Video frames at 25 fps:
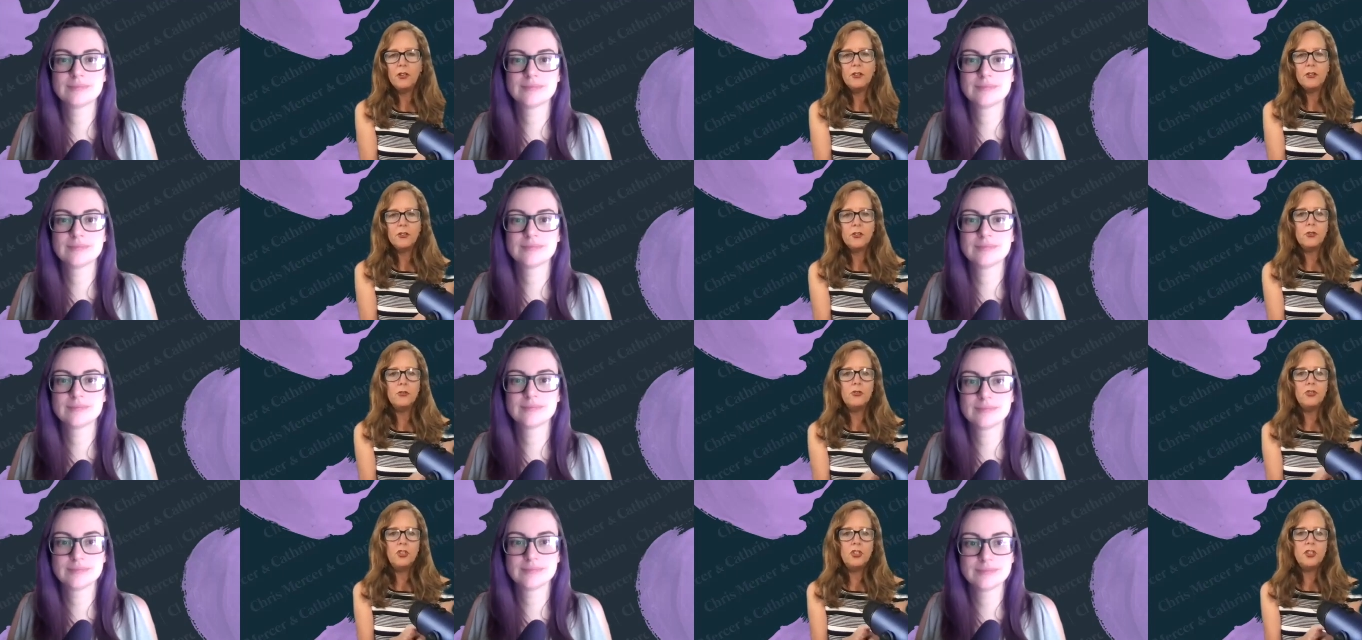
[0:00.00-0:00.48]

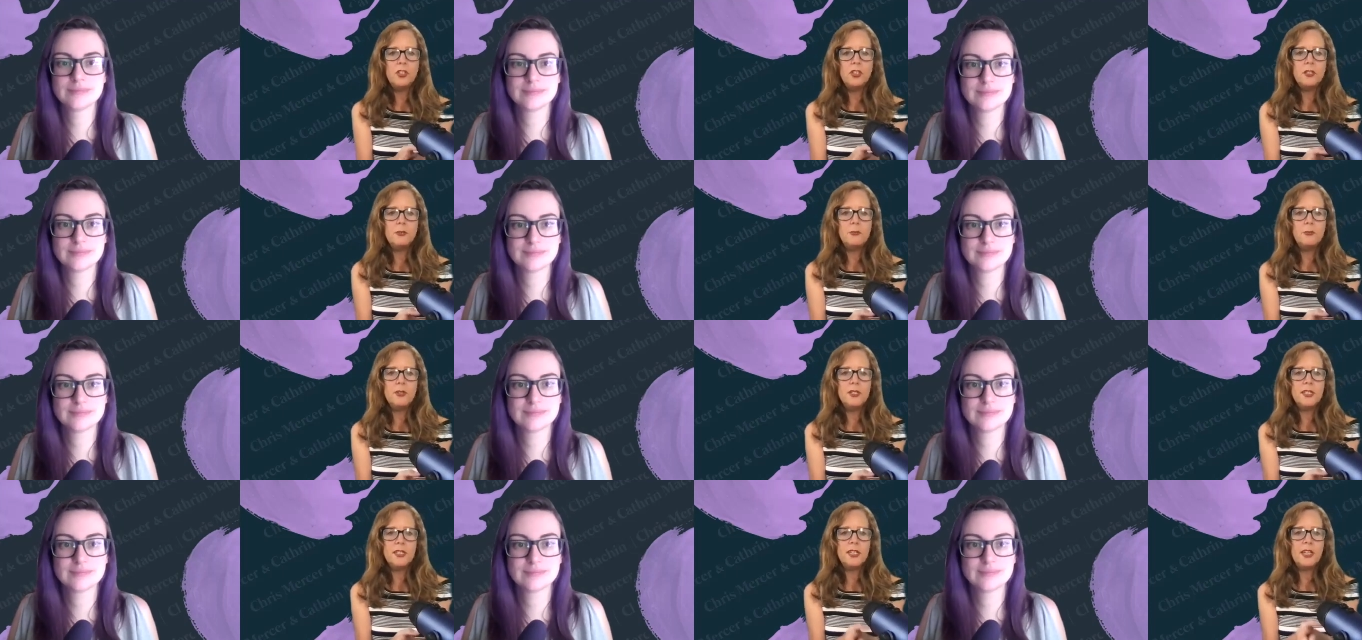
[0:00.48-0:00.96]

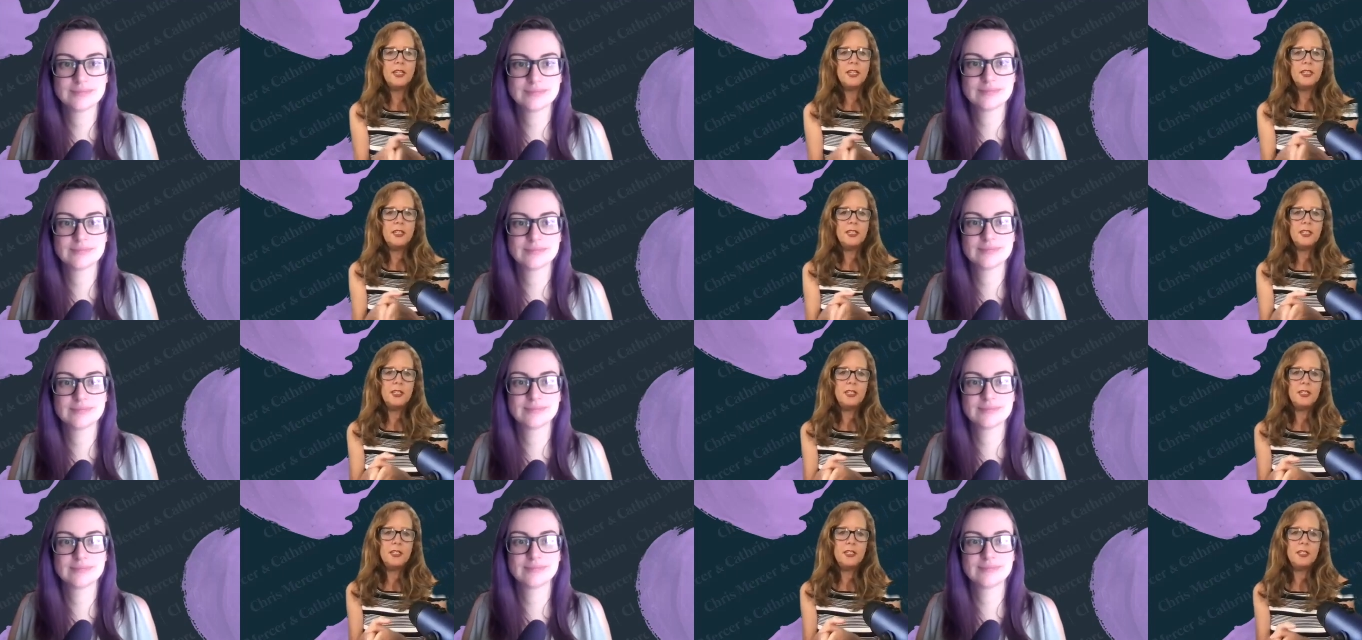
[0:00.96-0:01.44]
Speaker 1: Gucci's
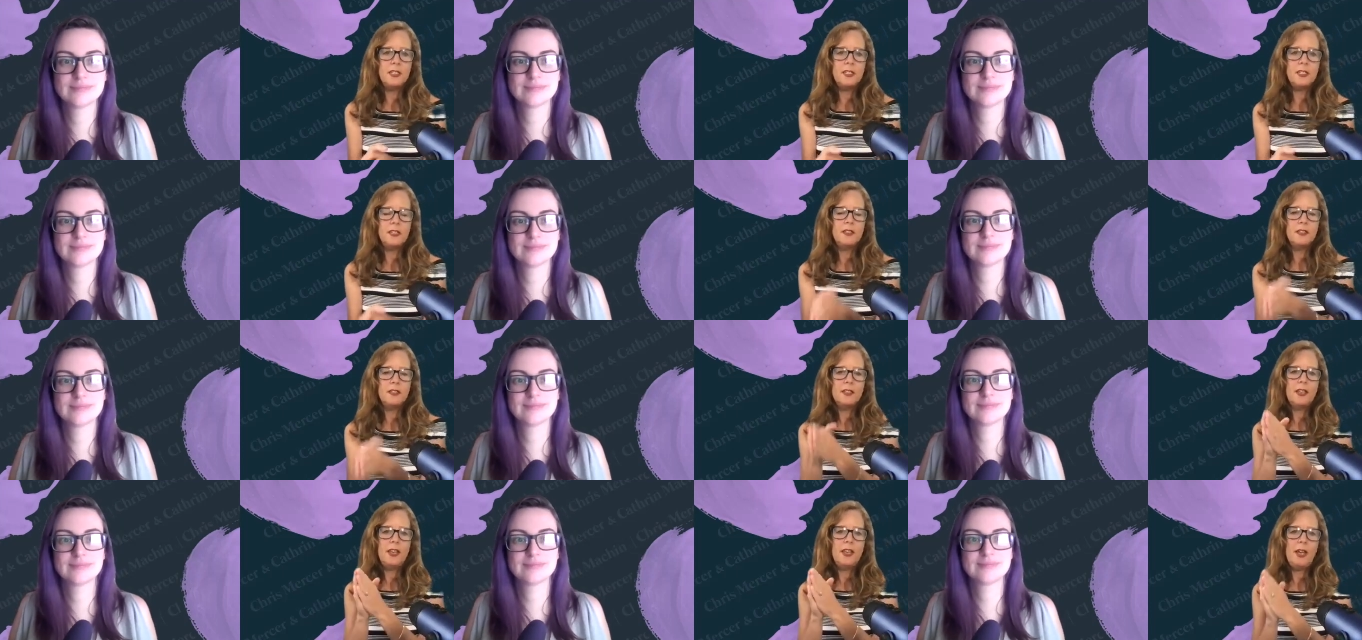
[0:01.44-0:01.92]

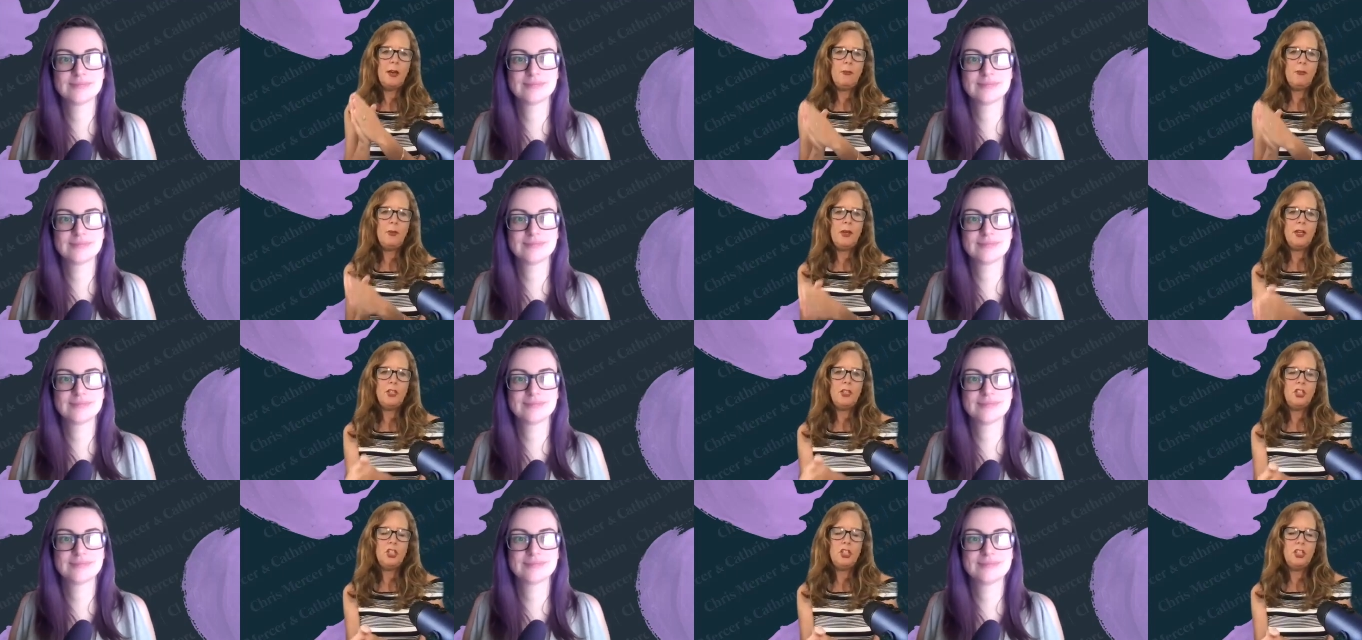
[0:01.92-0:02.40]
Mercedes, Cat
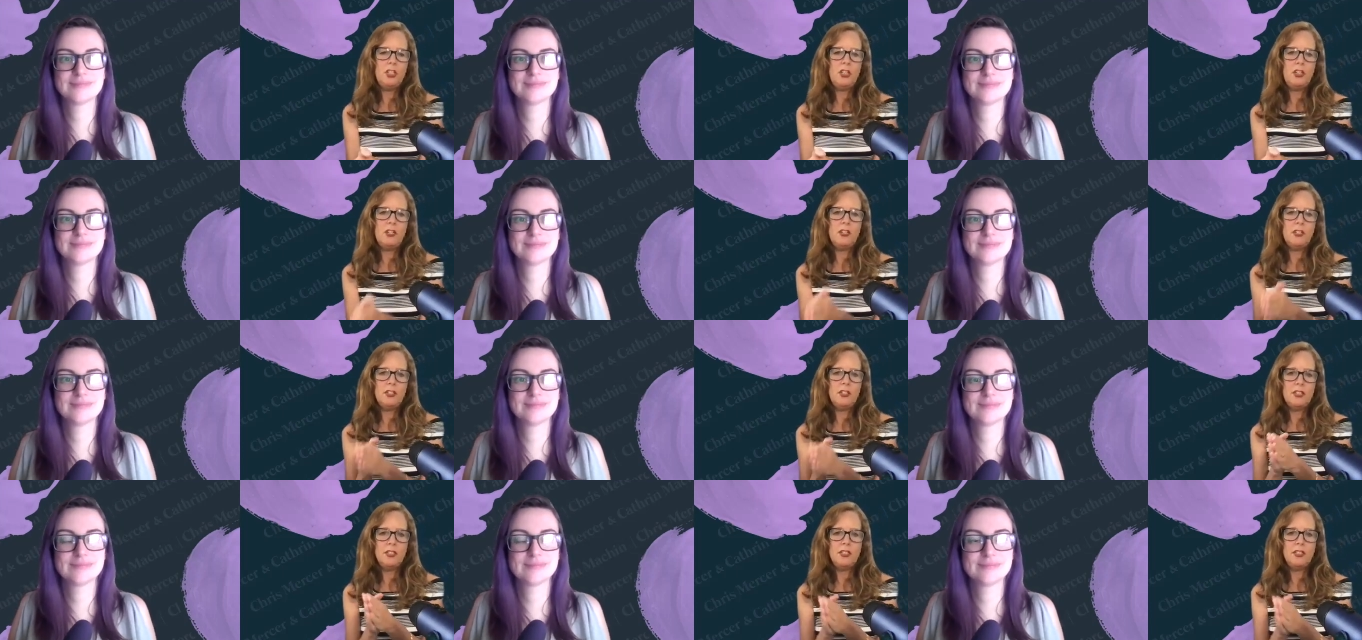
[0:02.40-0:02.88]
making
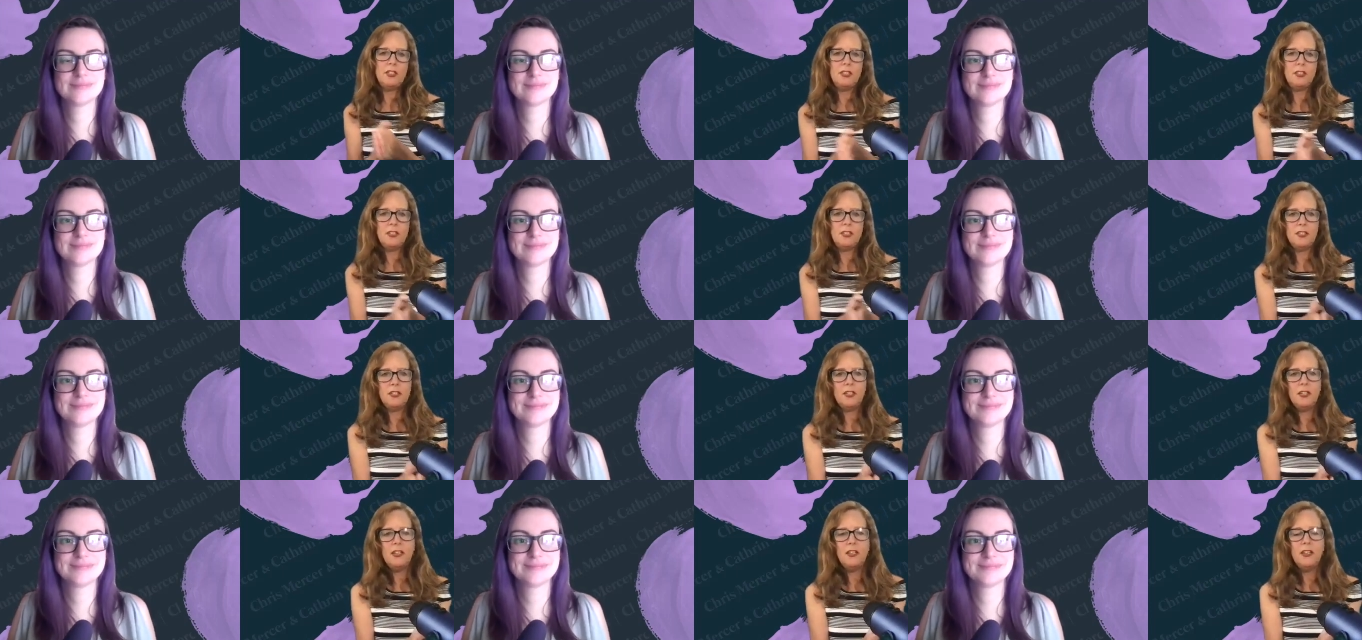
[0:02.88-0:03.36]

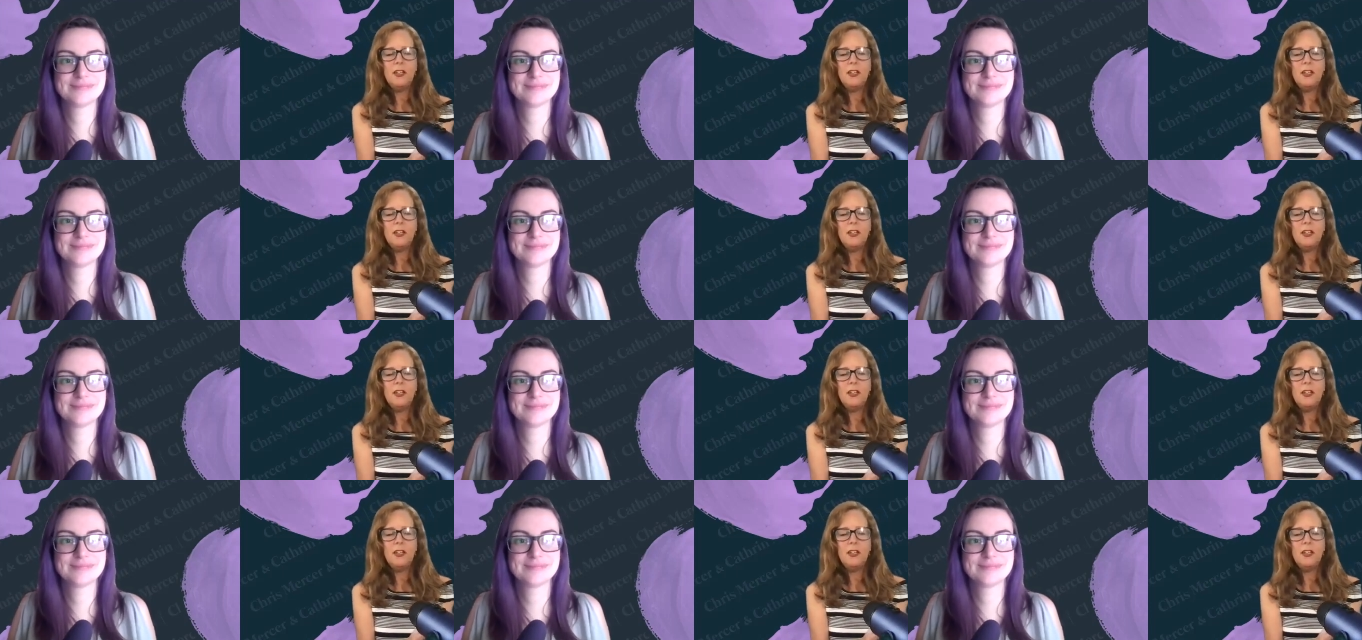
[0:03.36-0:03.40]
artist?